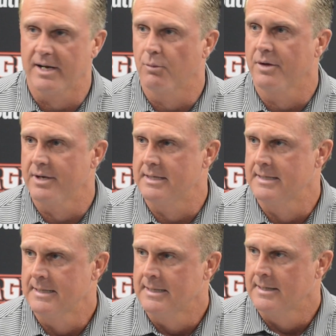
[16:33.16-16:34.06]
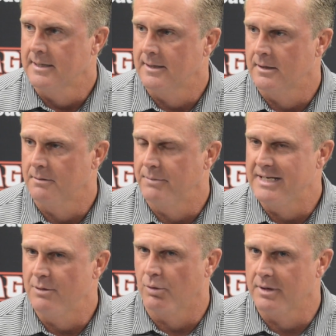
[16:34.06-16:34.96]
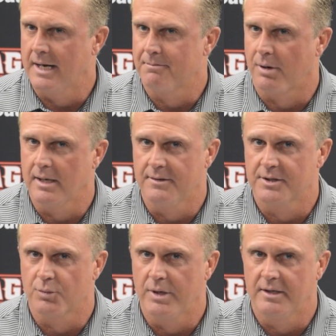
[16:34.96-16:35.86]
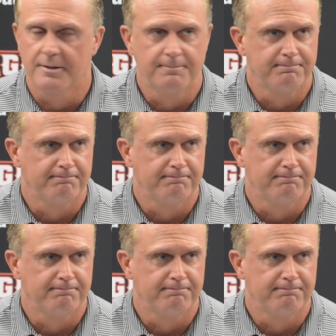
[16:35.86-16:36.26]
play with it. But he will not play this week.